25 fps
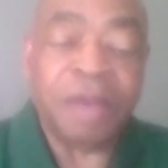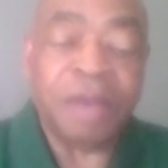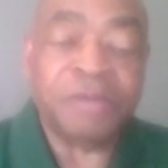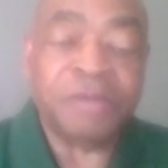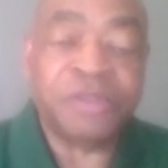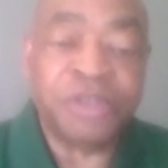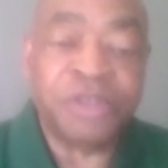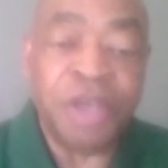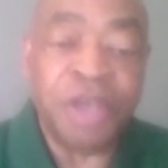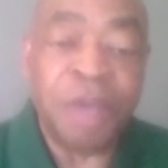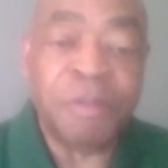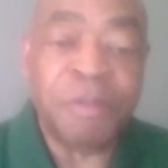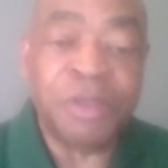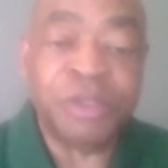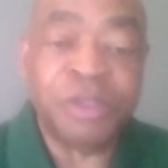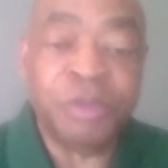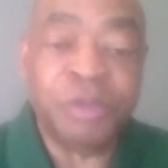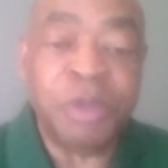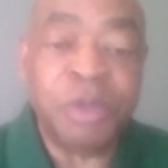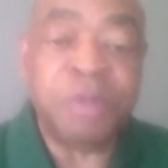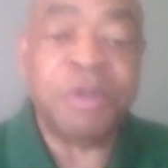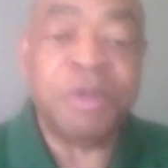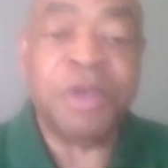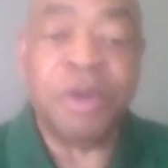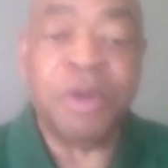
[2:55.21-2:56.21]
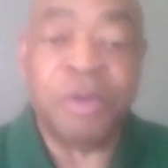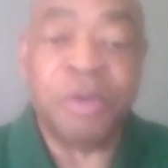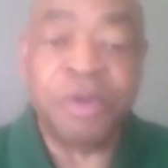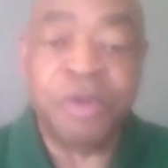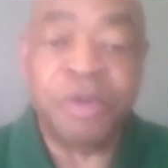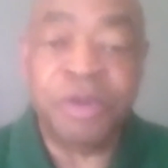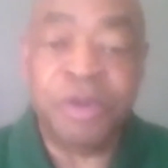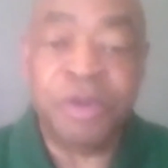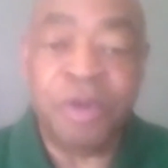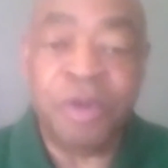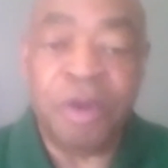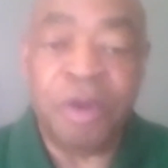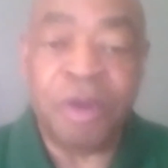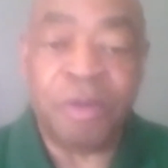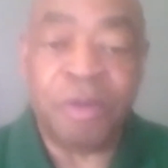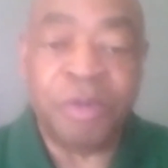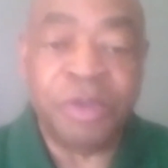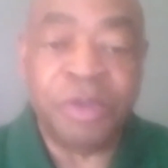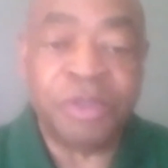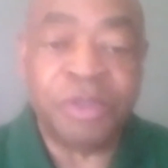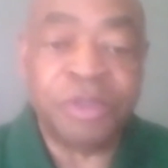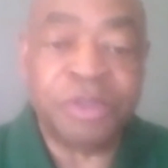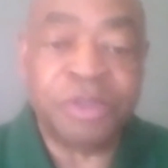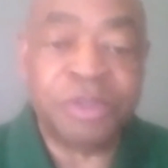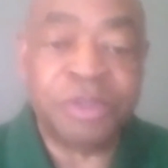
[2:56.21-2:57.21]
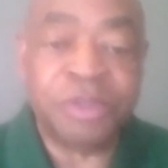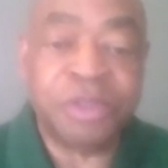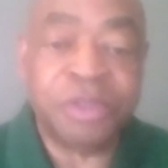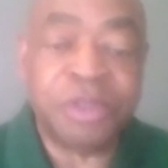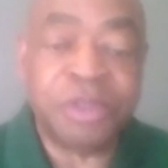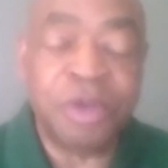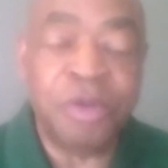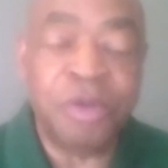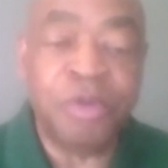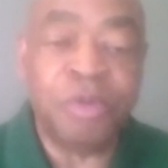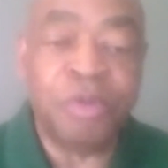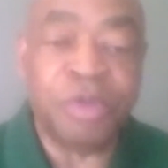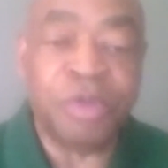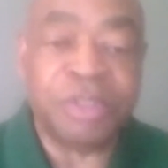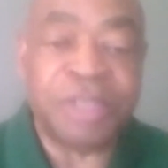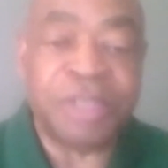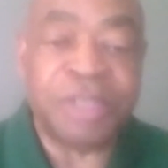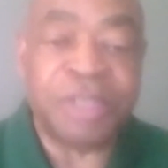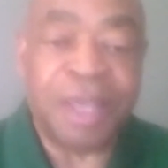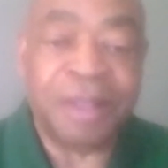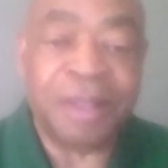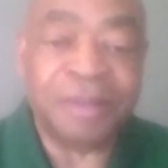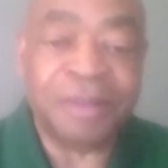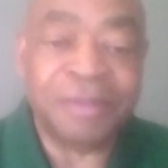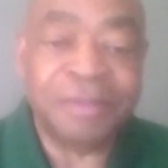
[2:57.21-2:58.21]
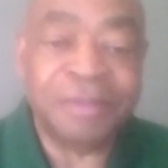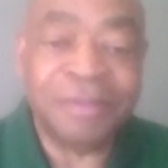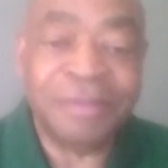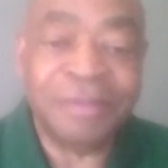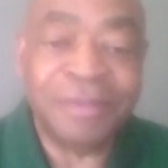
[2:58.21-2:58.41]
of summers we would go to New York when school was out.